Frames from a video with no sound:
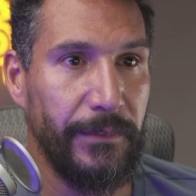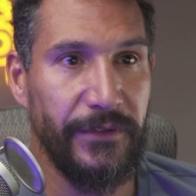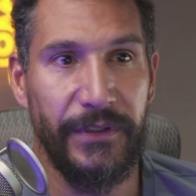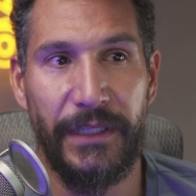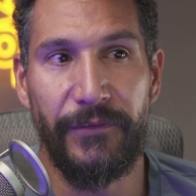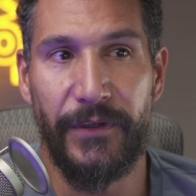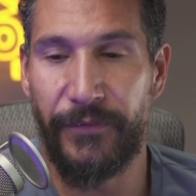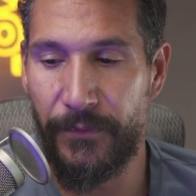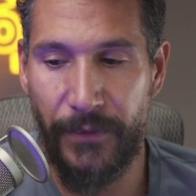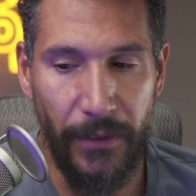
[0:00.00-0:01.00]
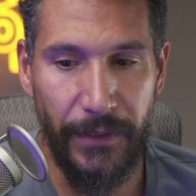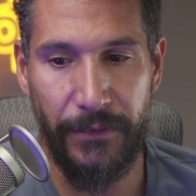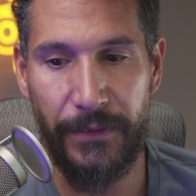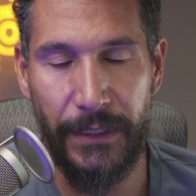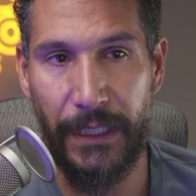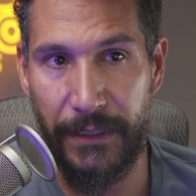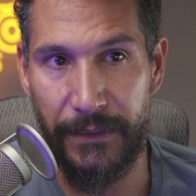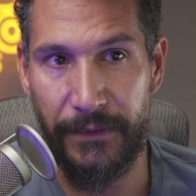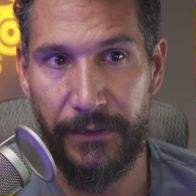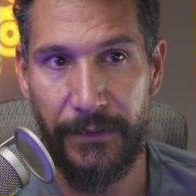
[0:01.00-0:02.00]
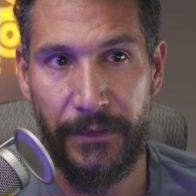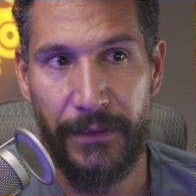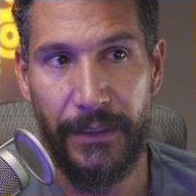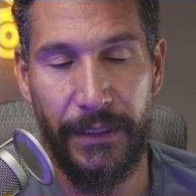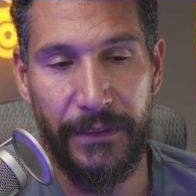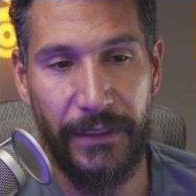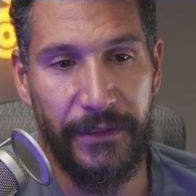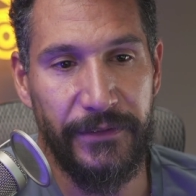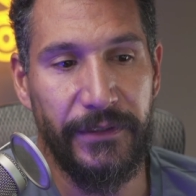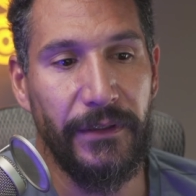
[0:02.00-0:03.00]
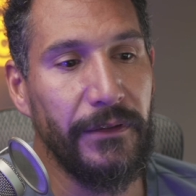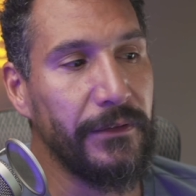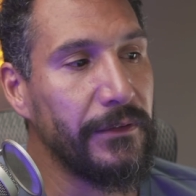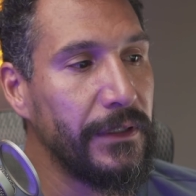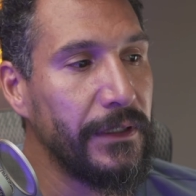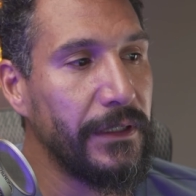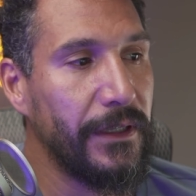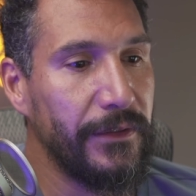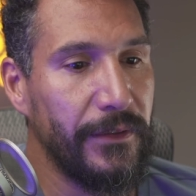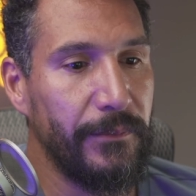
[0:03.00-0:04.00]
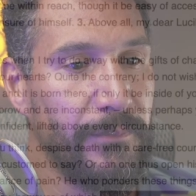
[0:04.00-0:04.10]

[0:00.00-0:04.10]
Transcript: Because even if you know that you can get it still it